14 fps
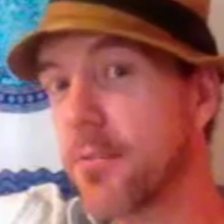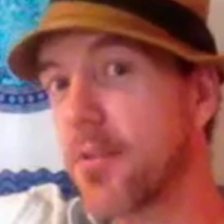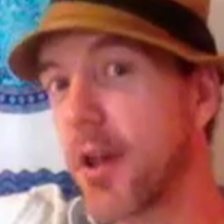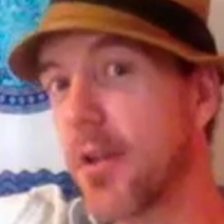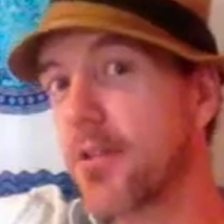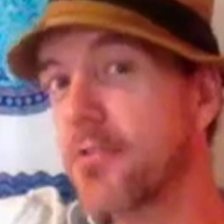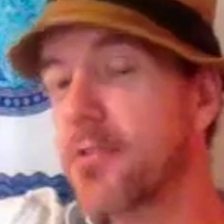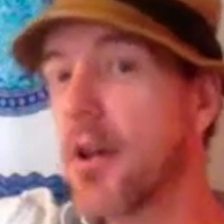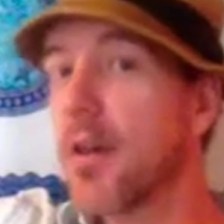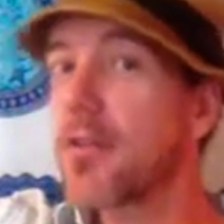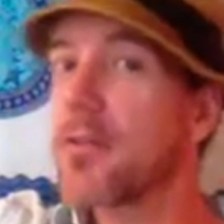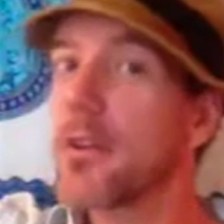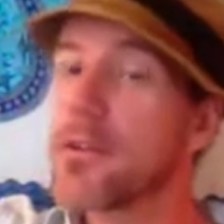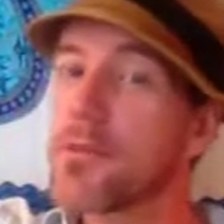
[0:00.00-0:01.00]
of practice or
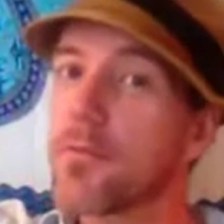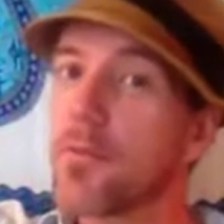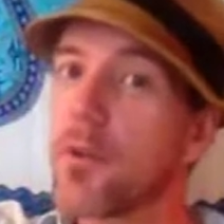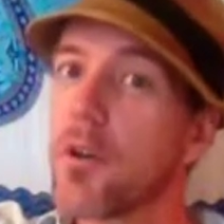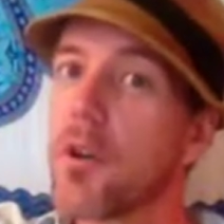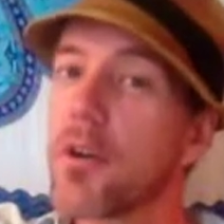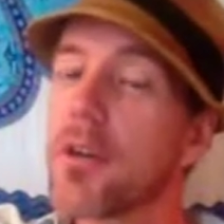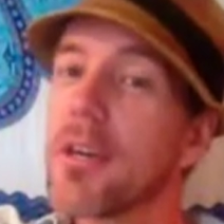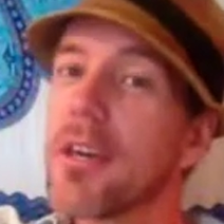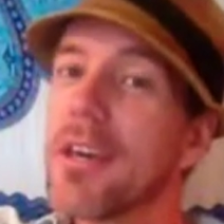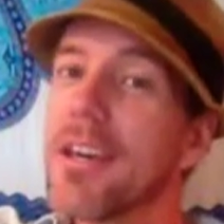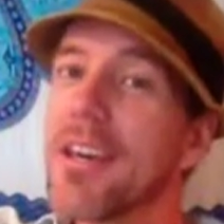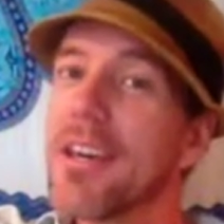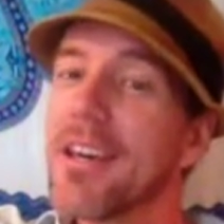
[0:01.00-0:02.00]
100 days of work,
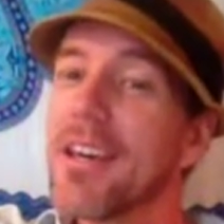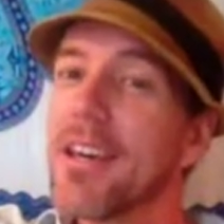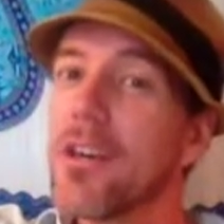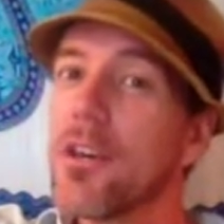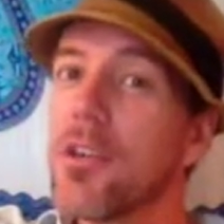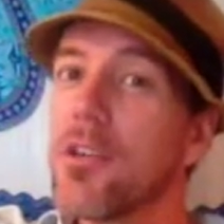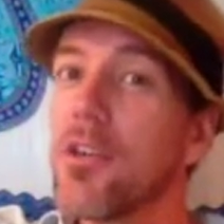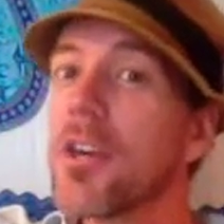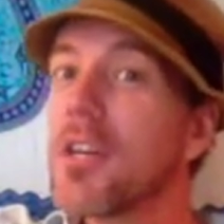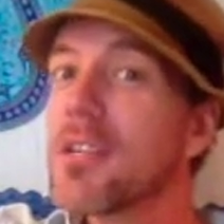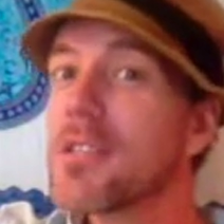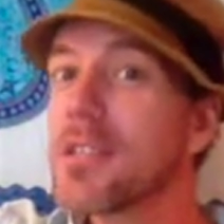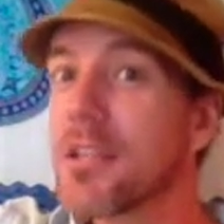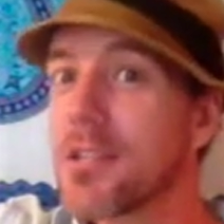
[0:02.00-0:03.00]
you can
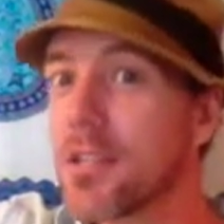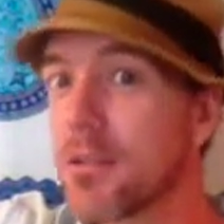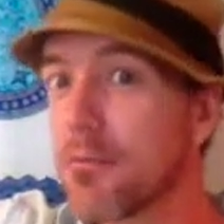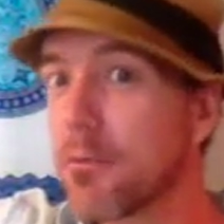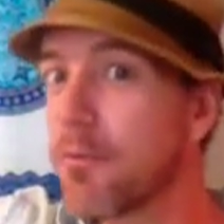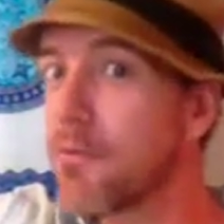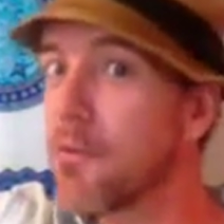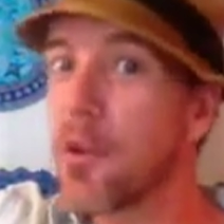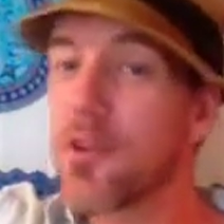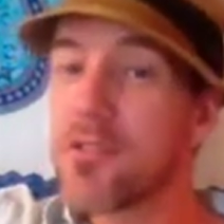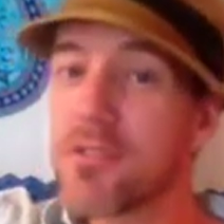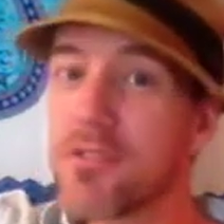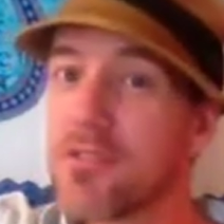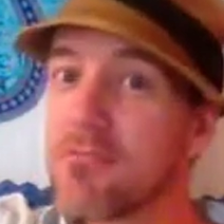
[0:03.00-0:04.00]
essentially
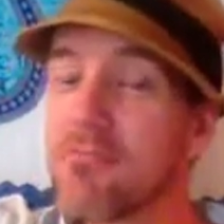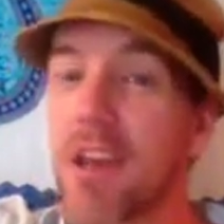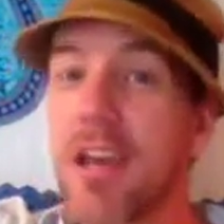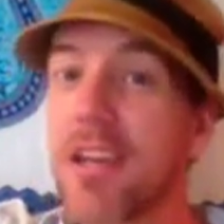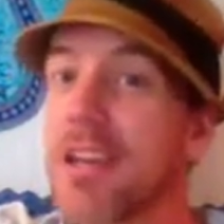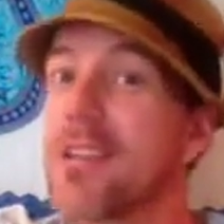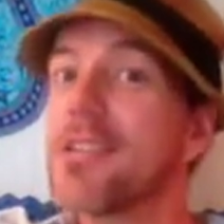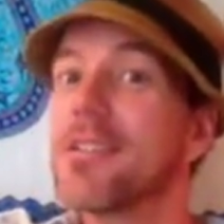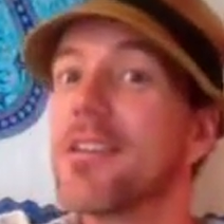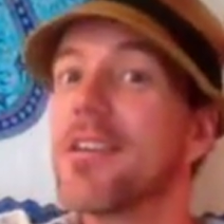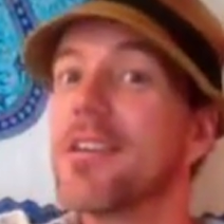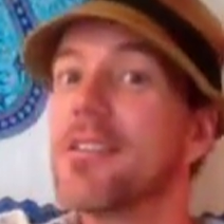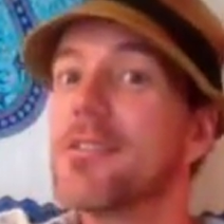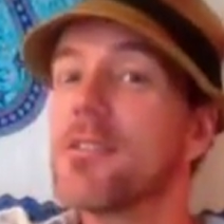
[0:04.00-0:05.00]
reverse any
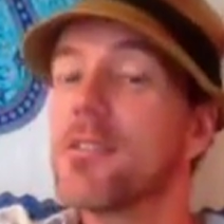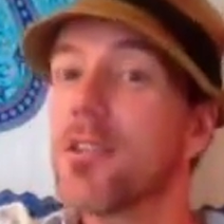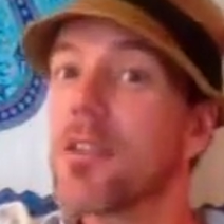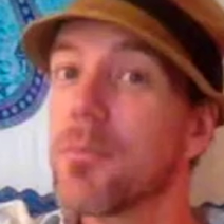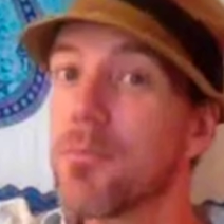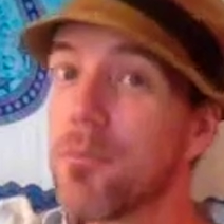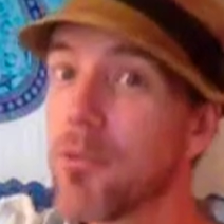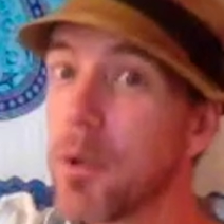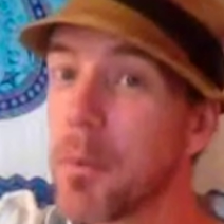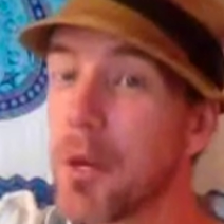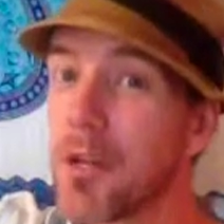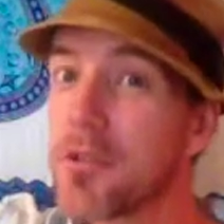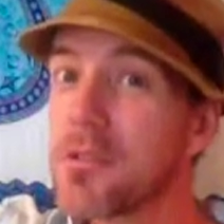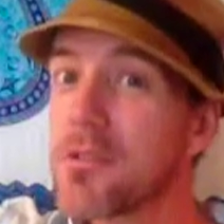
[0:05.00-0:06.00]
disease. You can pretty
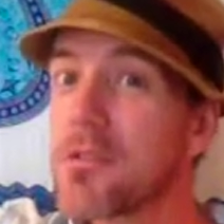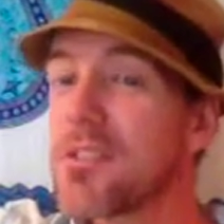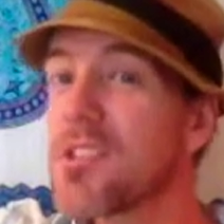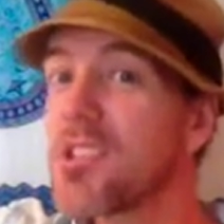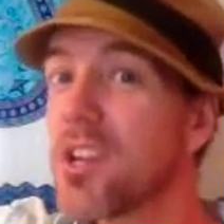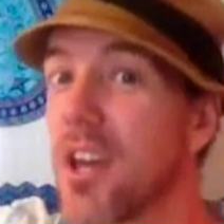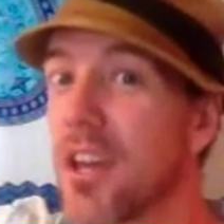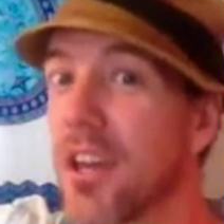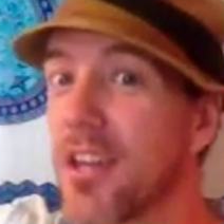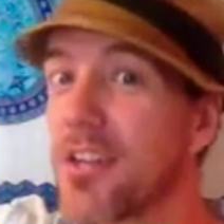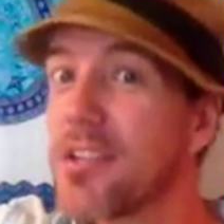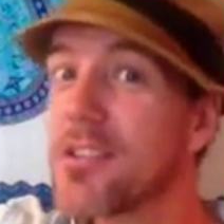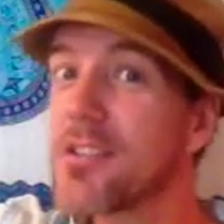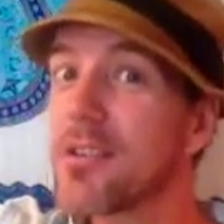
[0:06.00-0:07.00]
much
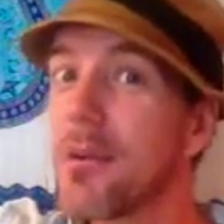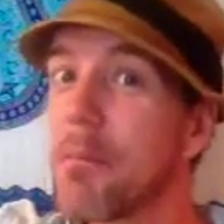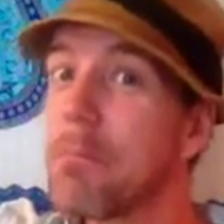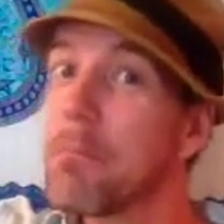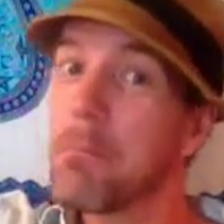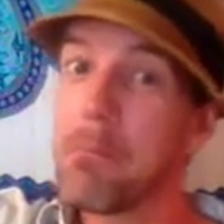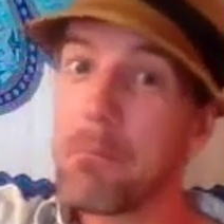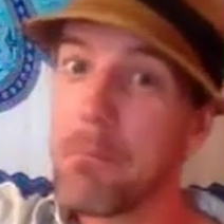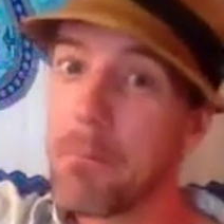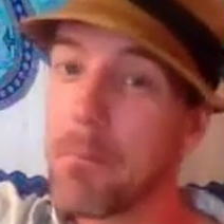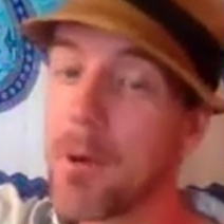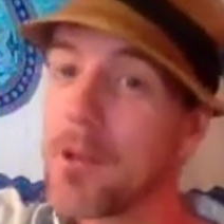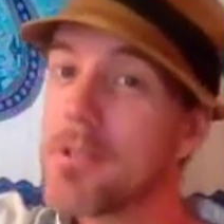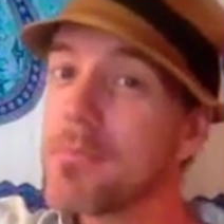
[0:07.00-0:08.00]
change
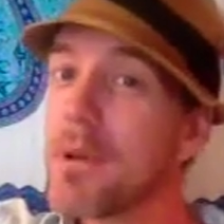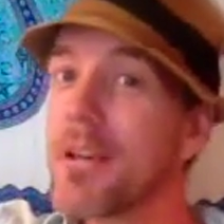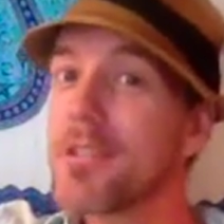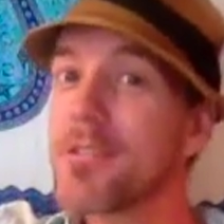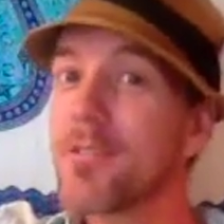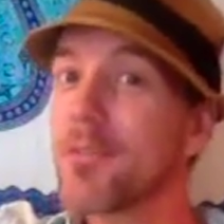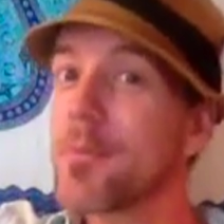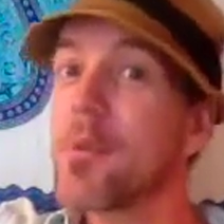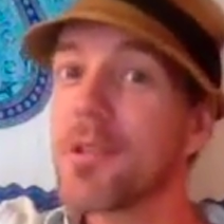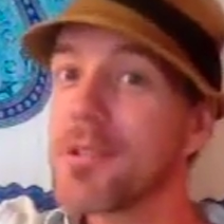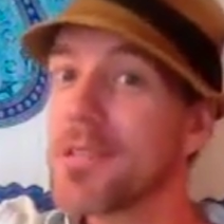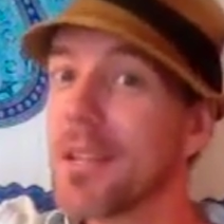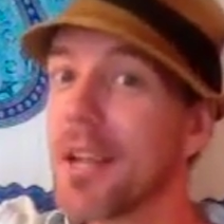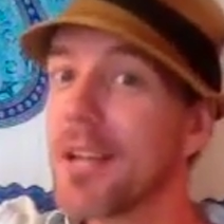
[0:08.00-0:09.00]
most parts of your
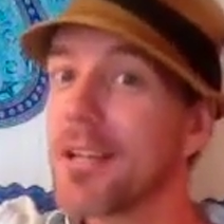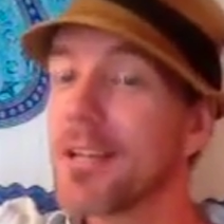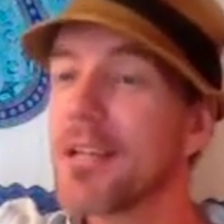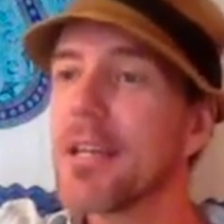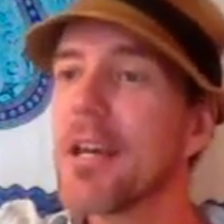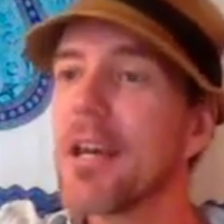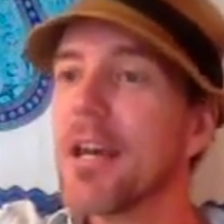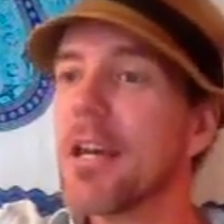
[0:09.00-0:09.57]
personality.